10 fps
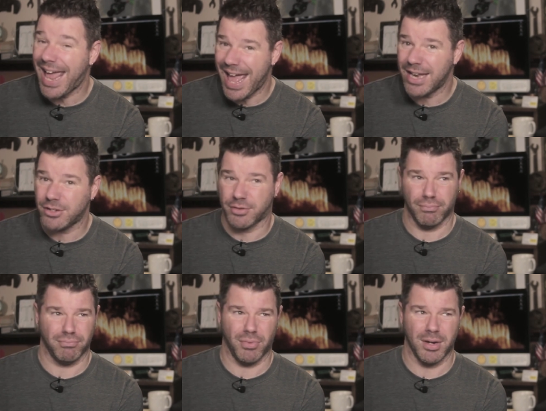end,
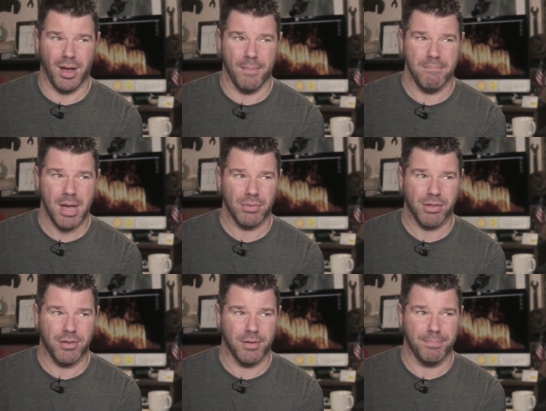what
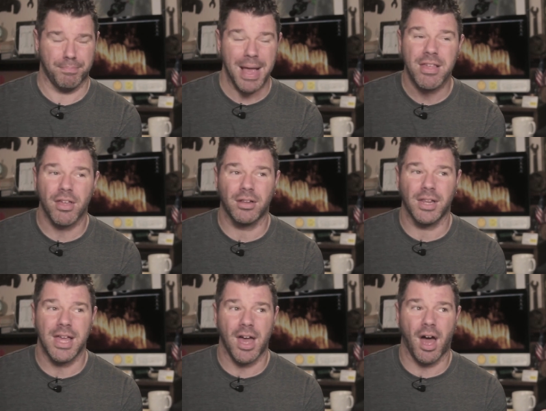amounts to
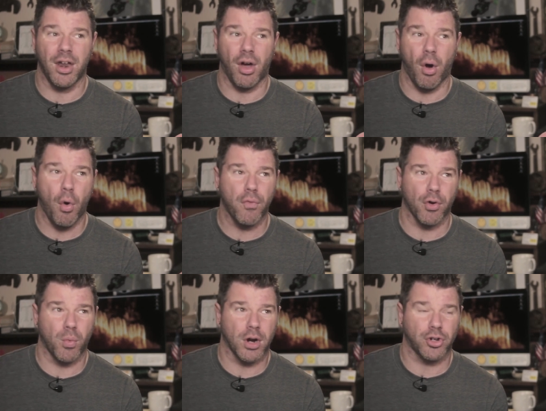basically an
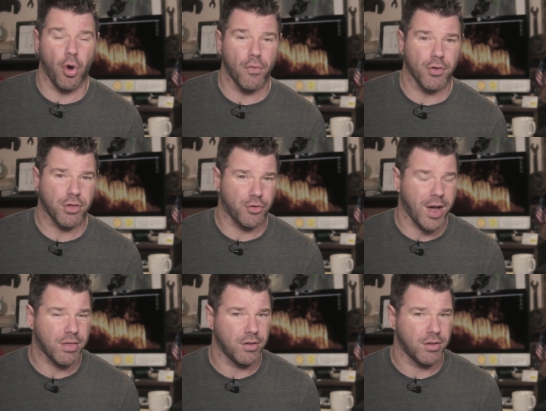overworked, overstressed